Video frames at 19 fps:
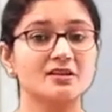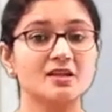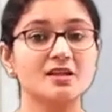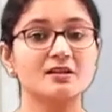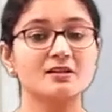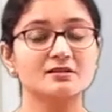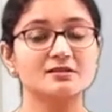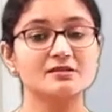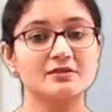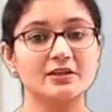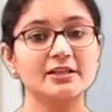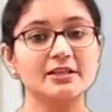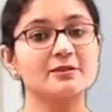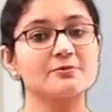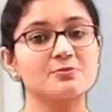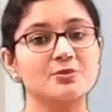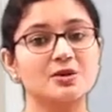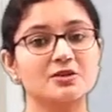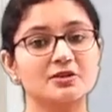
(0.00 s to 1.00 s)
it's very
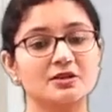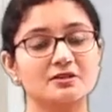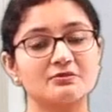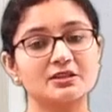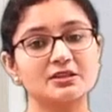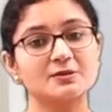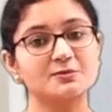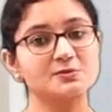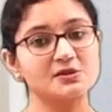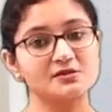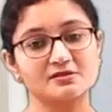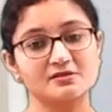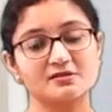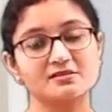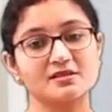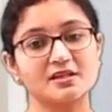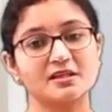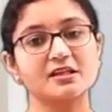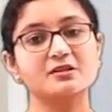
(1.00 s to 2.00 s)
important when the person
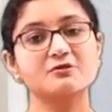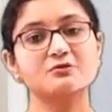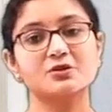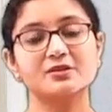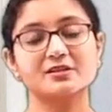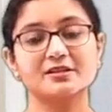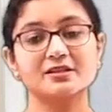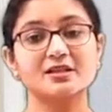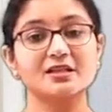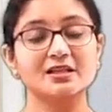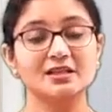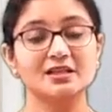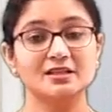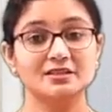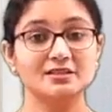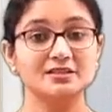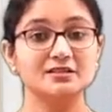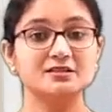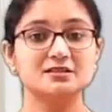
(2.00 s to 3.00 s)
is taking for an
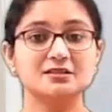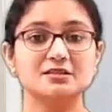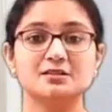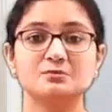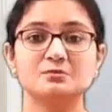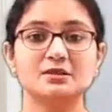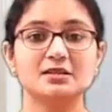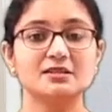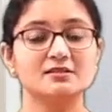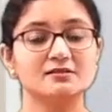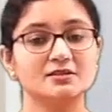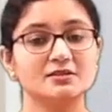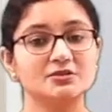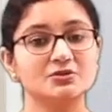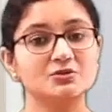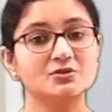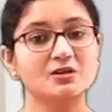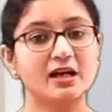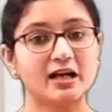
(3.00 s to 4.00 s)
year of medicine,
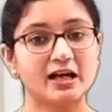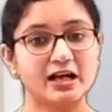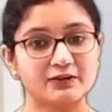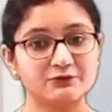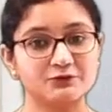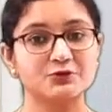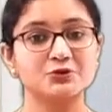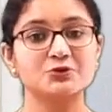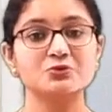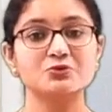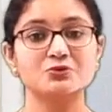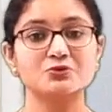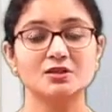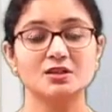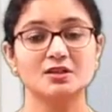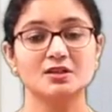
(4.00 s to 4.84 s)
you have to